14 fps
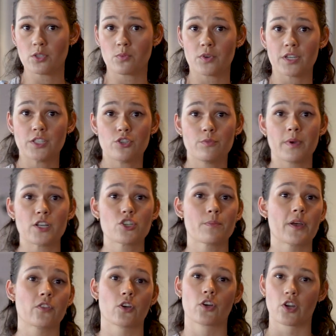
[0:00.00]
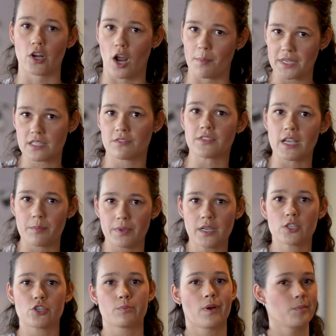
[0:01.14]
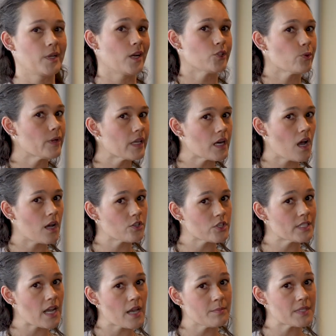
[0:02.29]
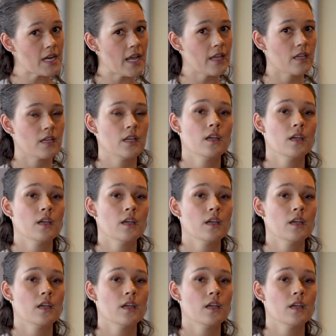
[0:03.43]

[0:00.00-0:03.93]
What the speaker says: to worry too much about the ergonomics of tamping because you're probably not doing it 100 times a day,